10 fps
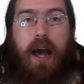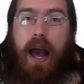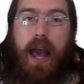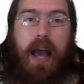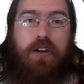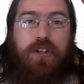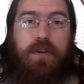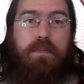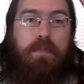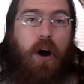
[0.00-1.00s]
I
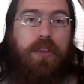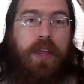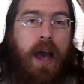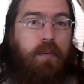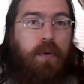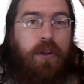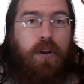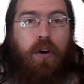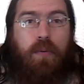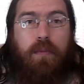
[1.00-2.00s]
actually bought that one
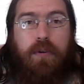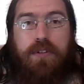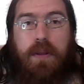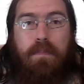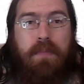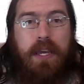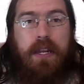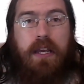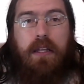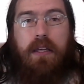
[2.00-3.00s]
almost
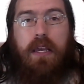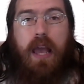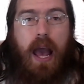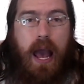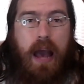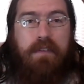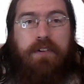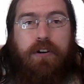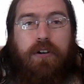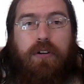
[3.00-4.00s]
immediately
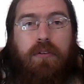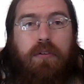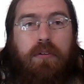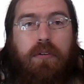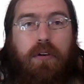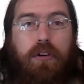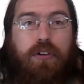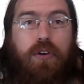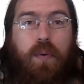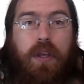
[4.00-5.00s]
after
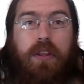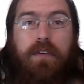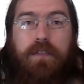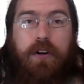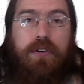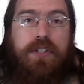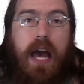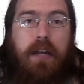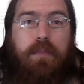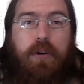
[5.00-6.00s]
doing the first
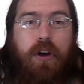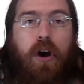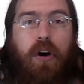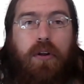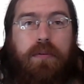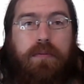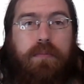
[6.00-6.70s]
signed book haul.